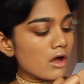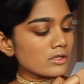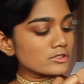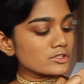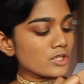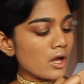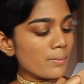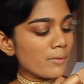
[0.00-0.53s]

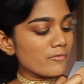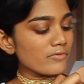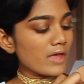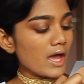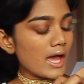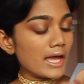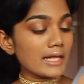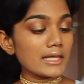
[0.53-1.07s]
on top of
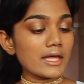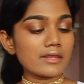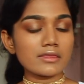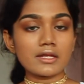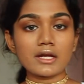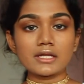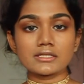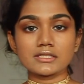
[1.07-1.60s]
the
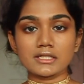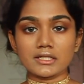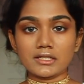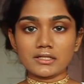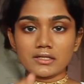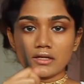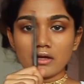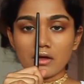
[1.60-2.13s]
highlight that I
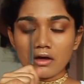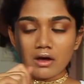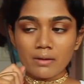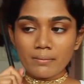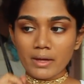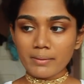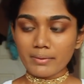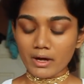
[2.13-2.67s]
did
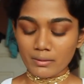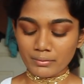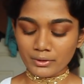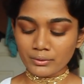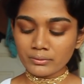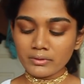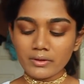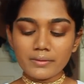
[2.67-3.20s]
on my brow
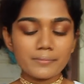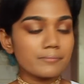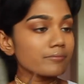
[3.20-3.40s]
bone.